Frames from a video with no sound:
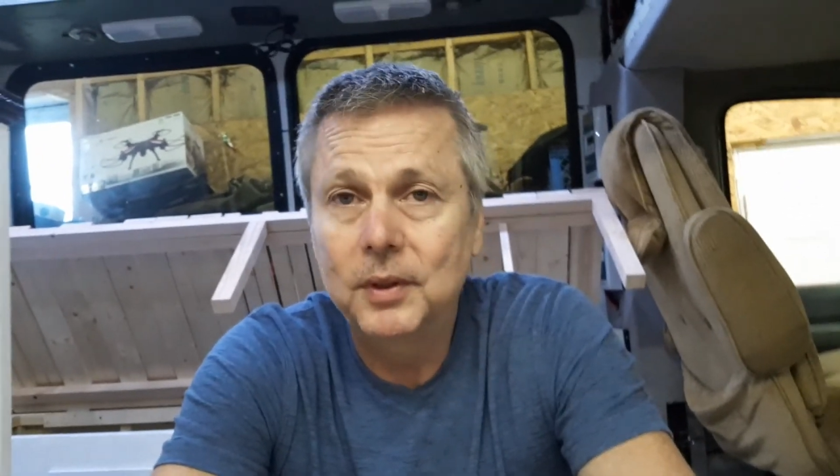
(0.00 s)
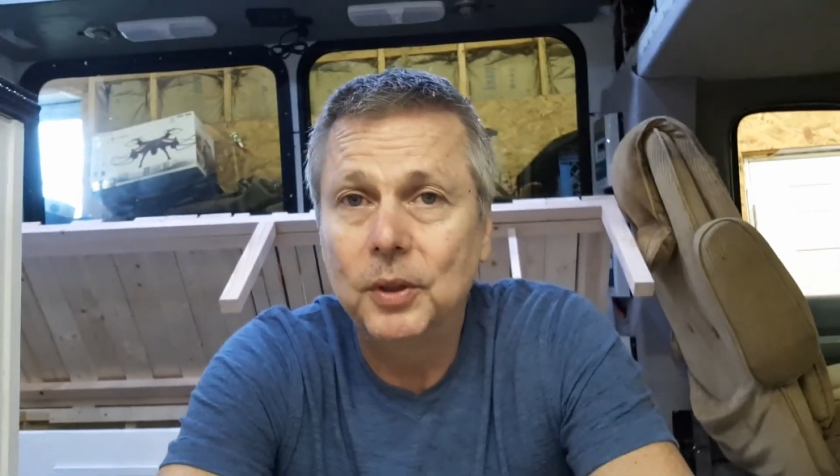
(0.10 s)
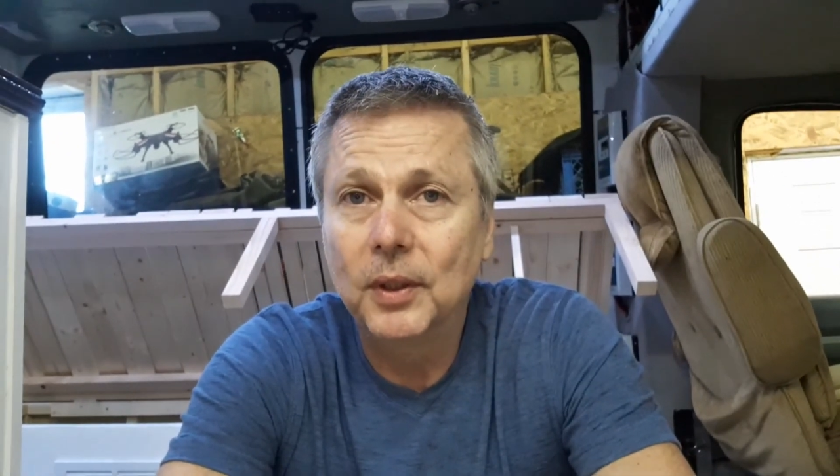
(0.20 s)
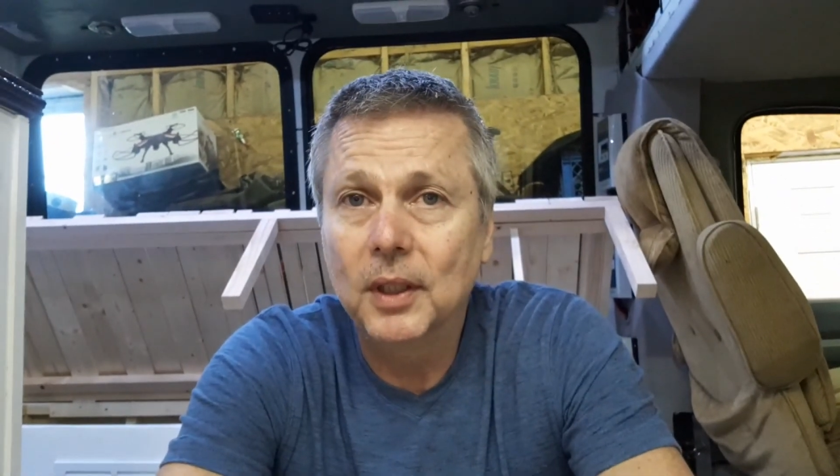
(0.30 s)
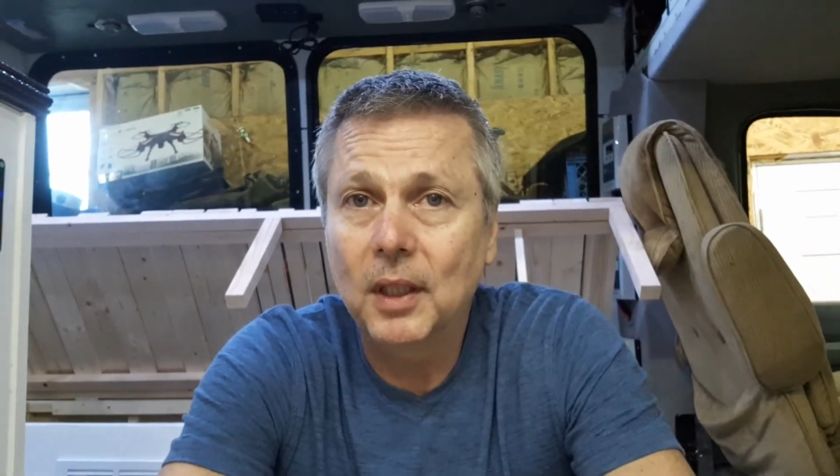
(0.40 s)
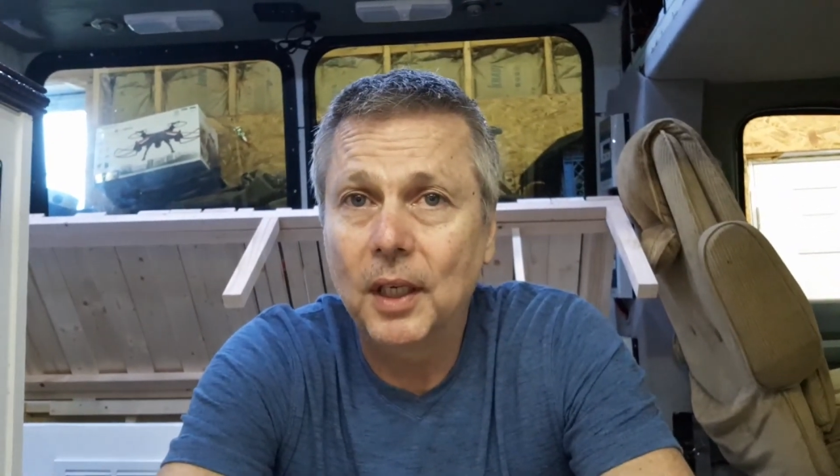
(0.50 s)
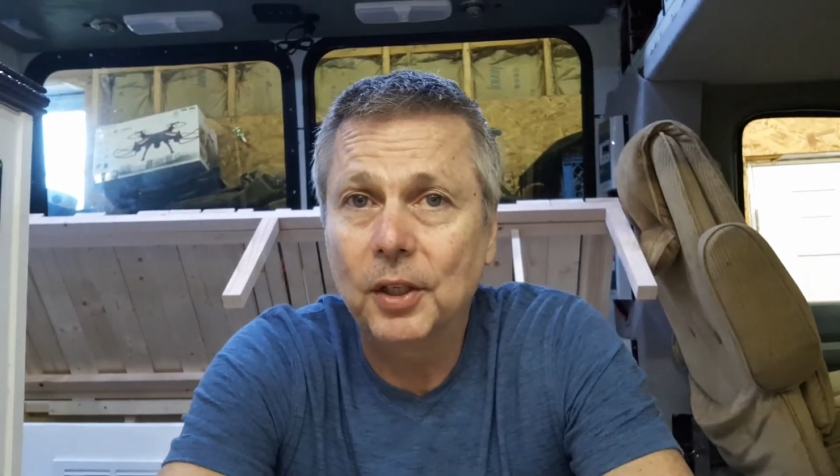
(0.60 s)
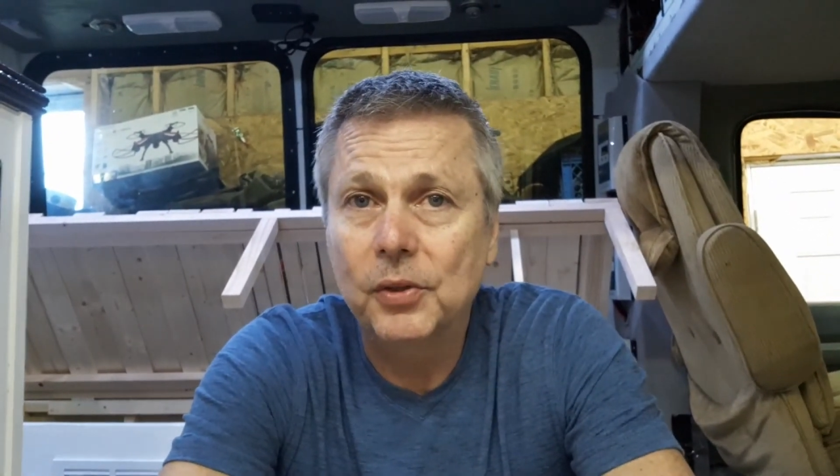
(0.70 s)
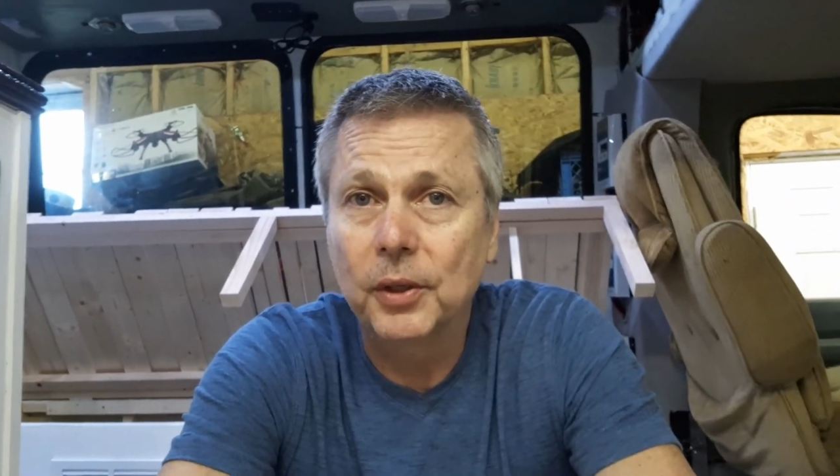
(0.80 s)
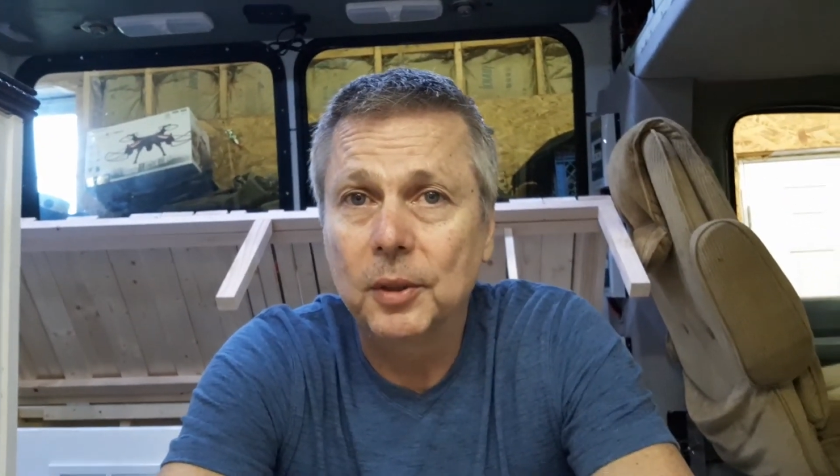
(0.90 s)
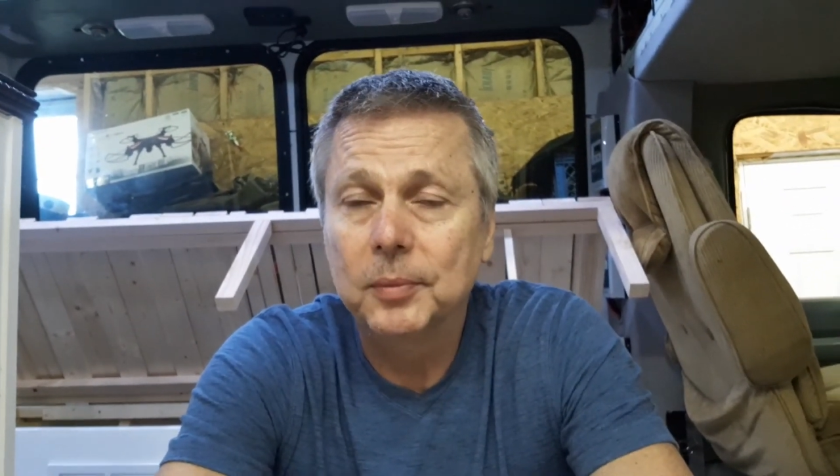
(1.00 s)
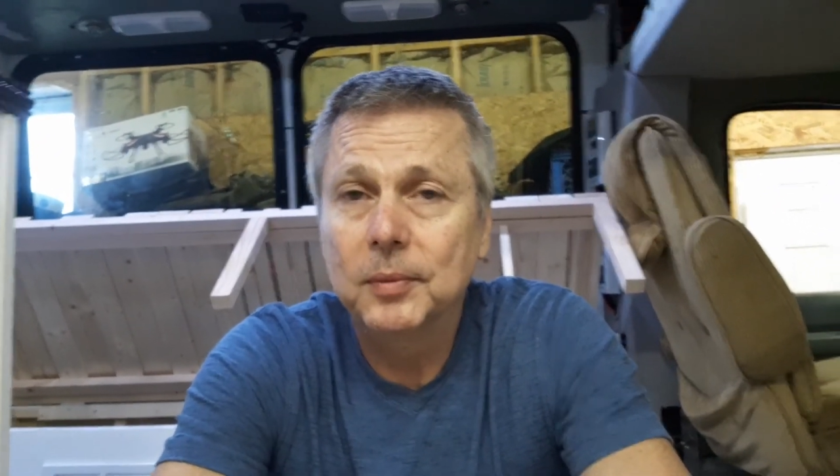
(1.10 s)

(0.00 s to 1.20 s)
do a little hunting trip.